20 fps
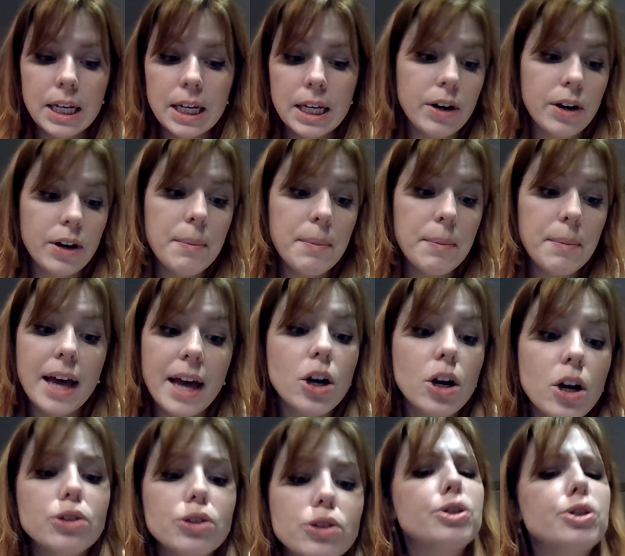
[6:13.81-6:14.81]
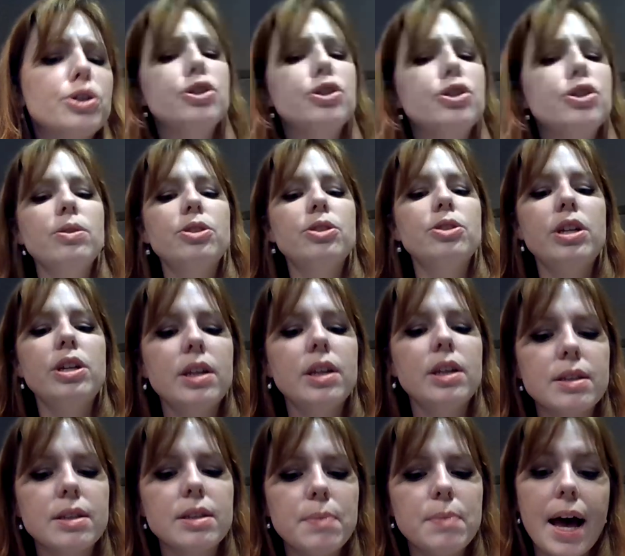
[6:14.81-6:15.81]
Grandma had called her a girl
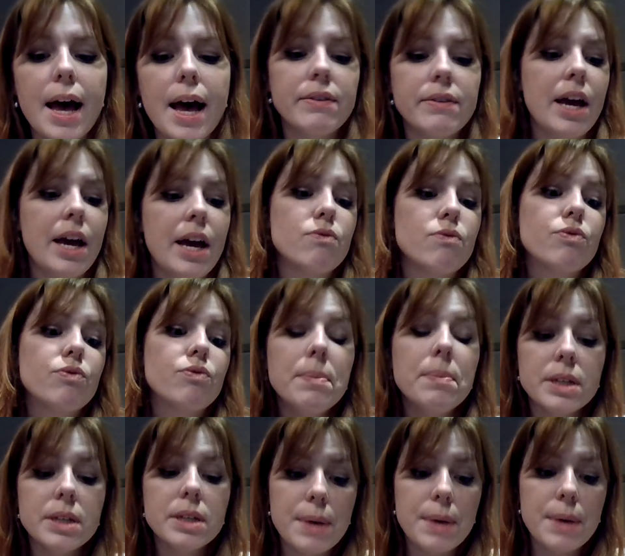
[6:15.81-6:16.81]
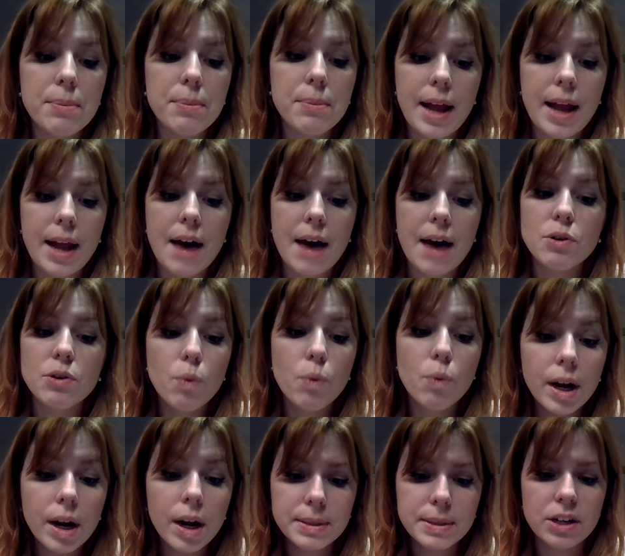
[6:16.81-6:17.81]
genius, but Evan had ripped his paper in half and
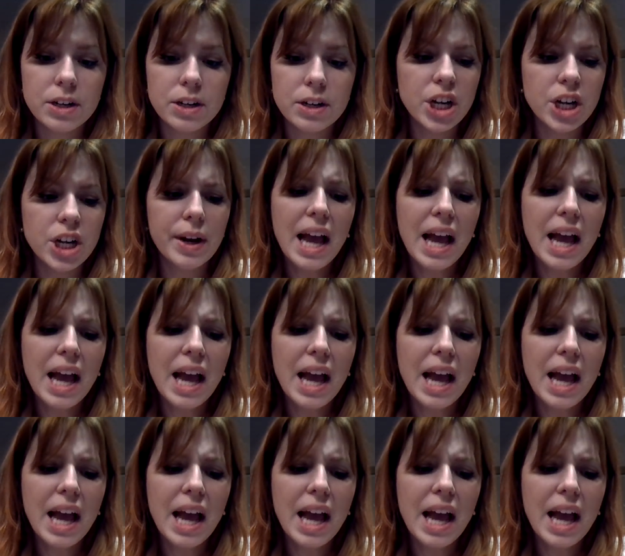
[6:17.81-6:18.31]
run upstairs shouting,